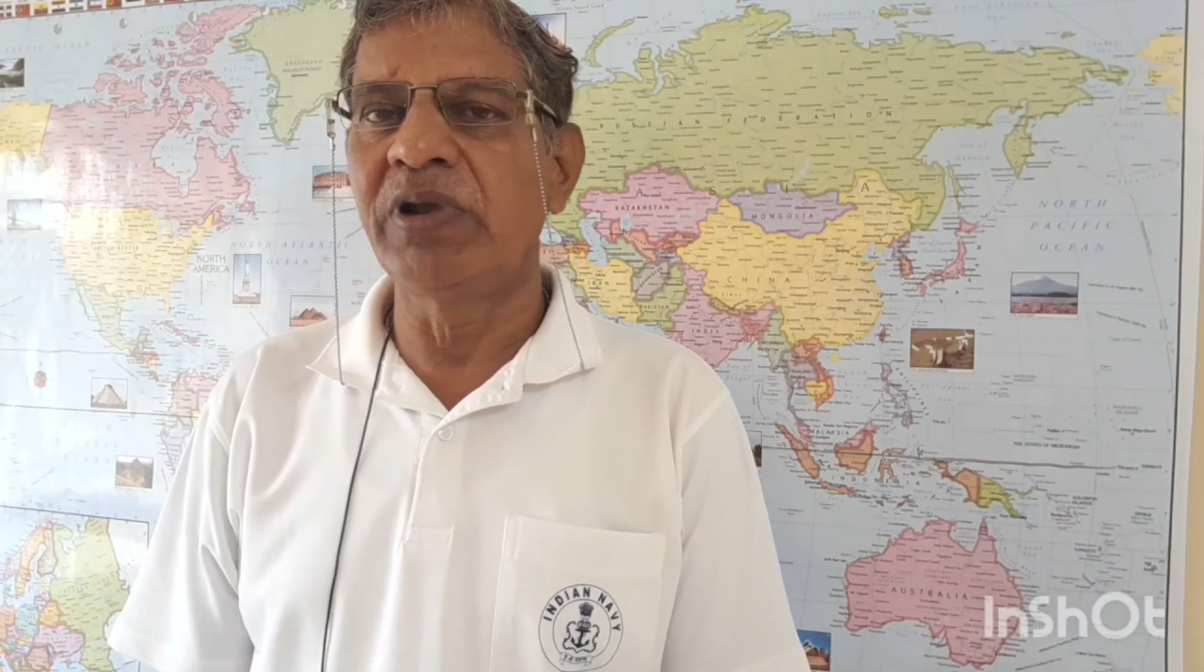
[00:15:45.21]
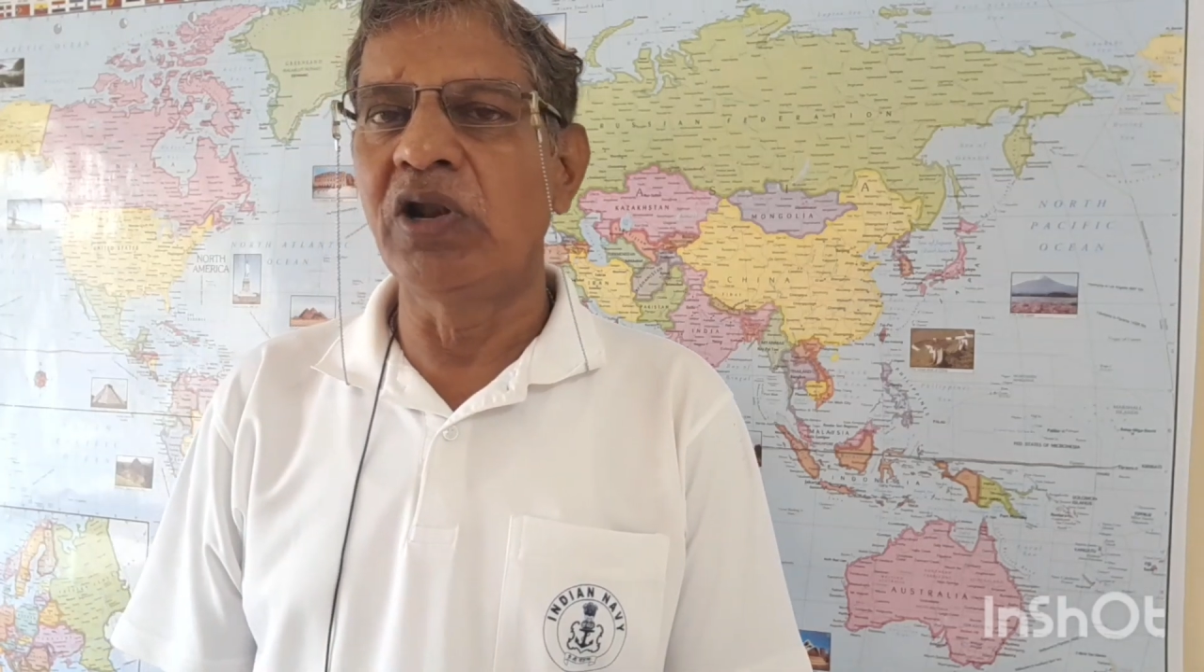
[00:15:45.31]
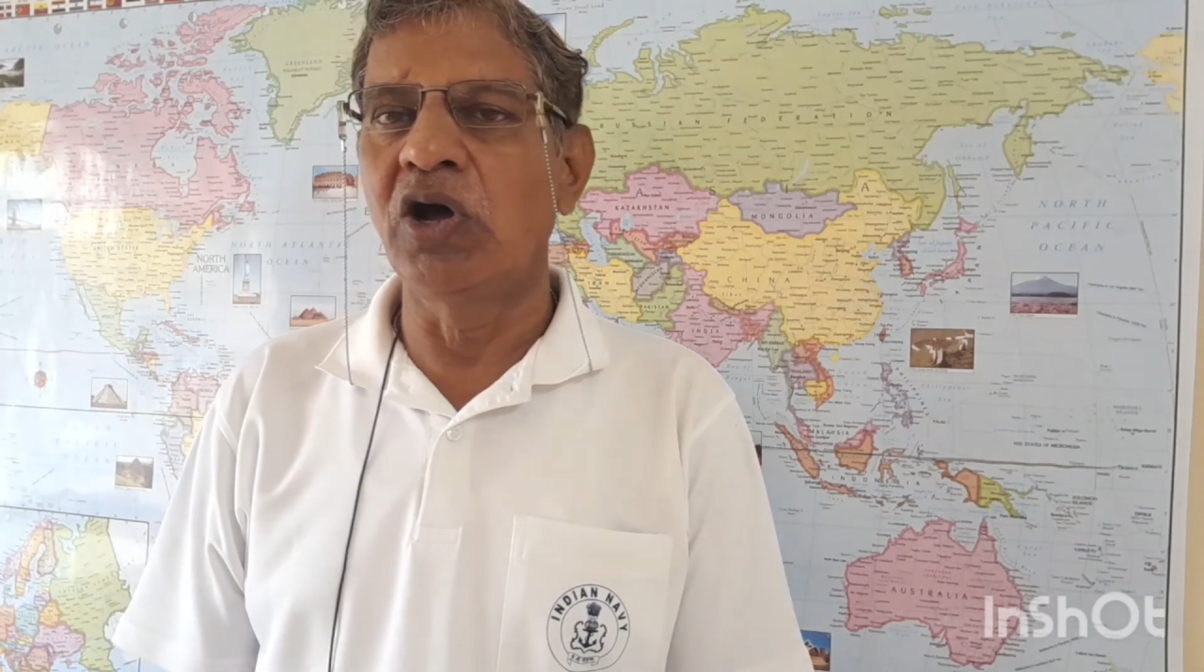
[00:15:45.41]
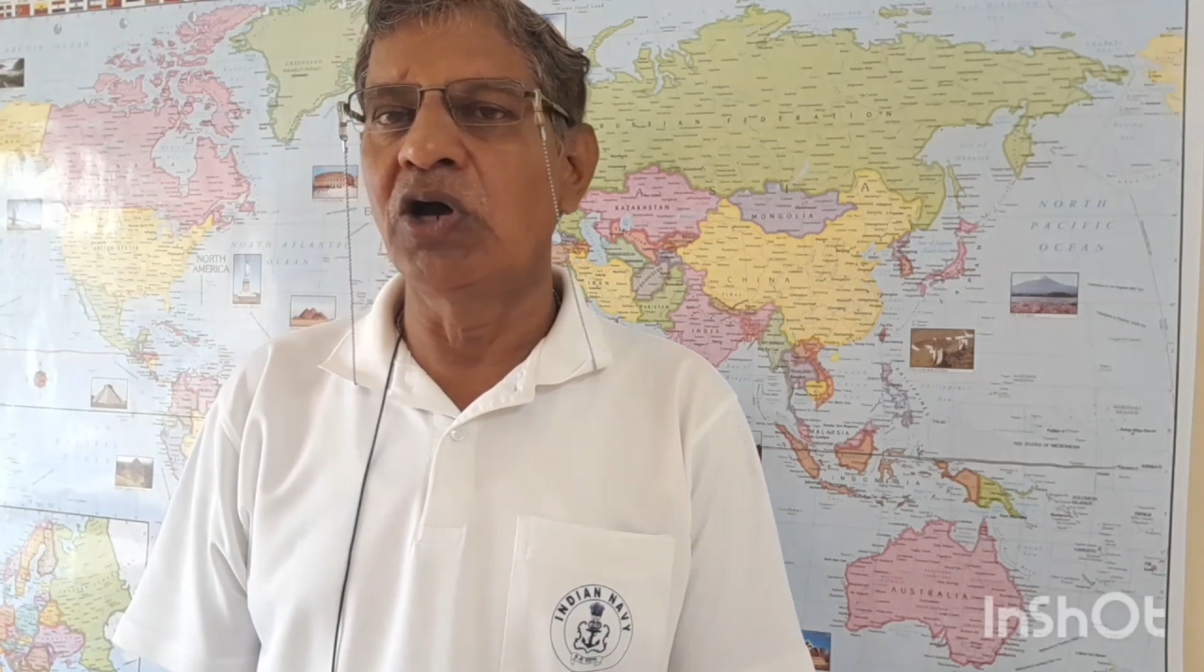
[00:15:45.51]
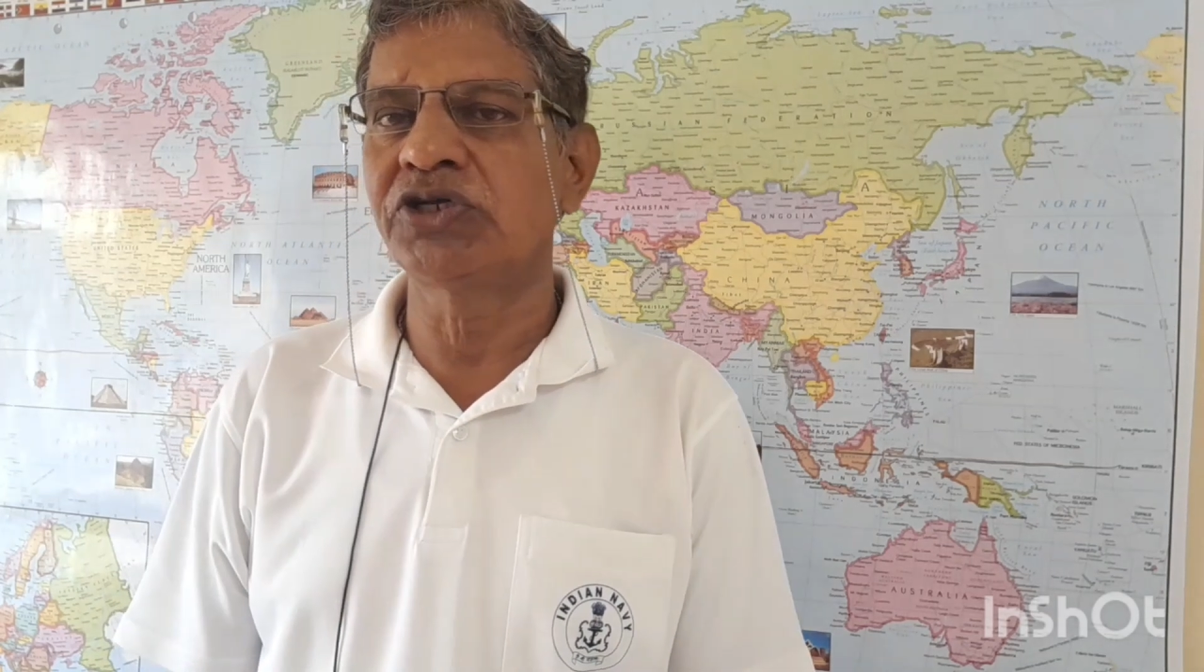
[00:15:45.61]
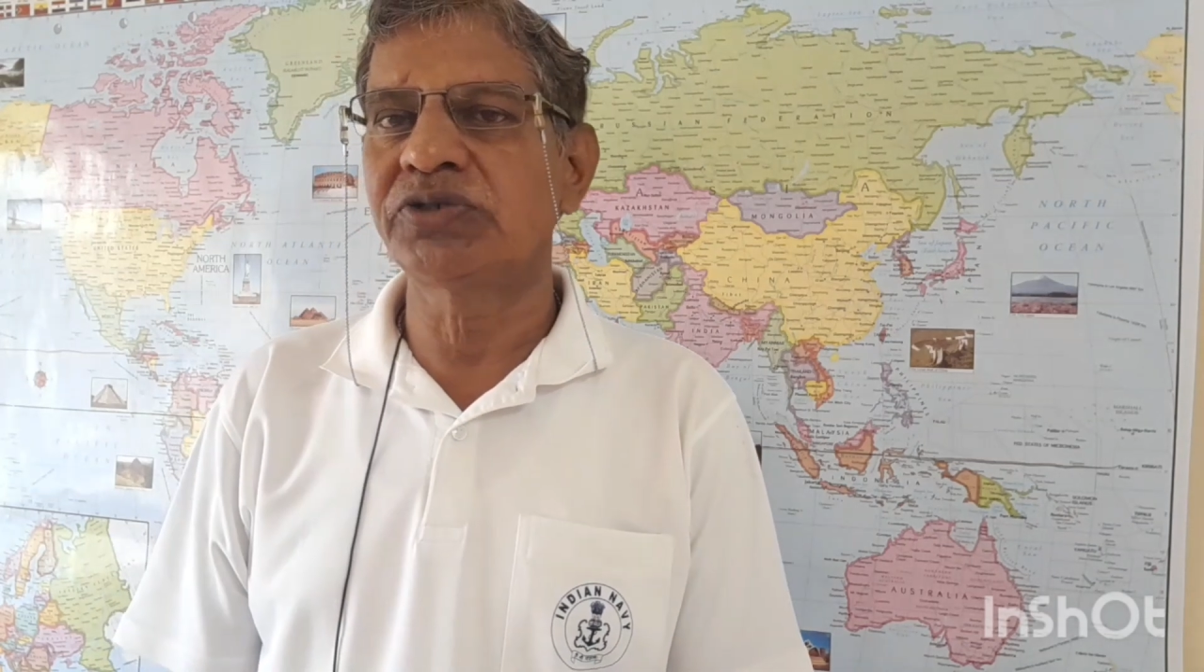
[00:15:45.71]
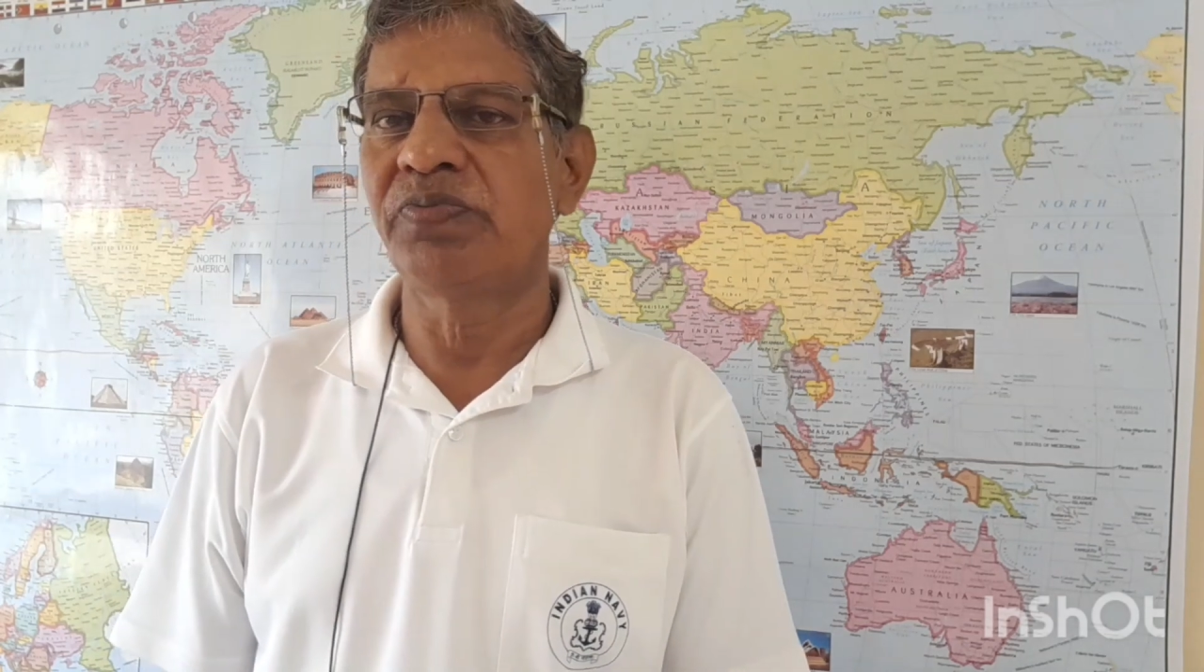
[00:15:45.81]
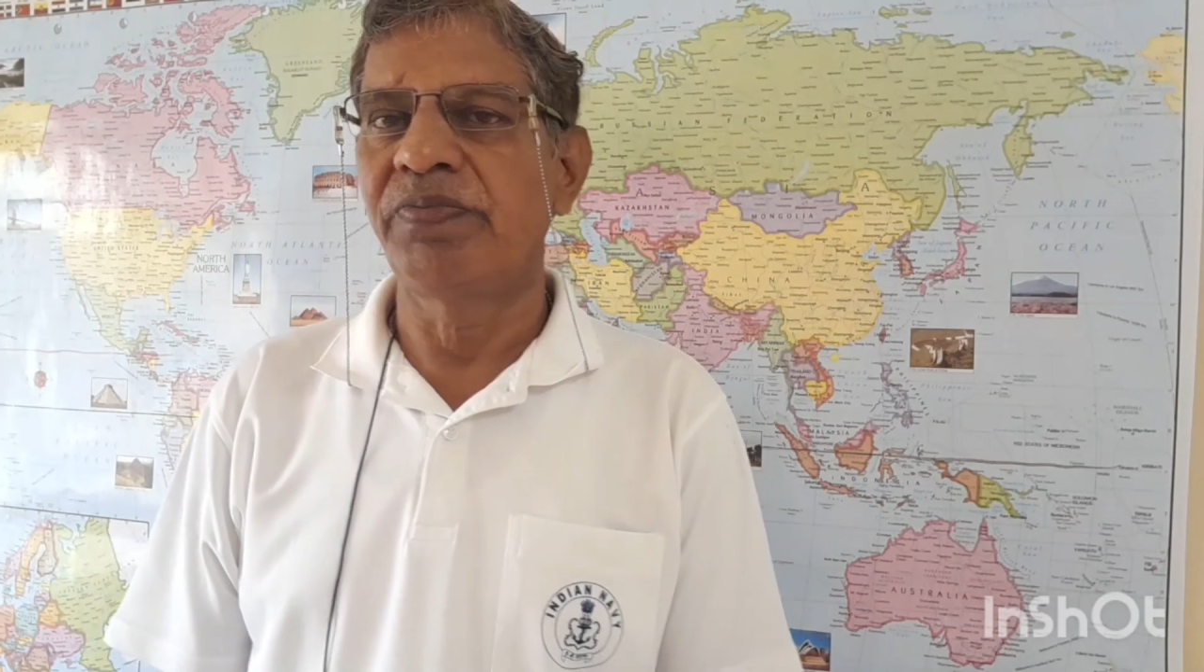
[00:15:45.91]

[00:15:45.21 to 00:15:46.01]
be lost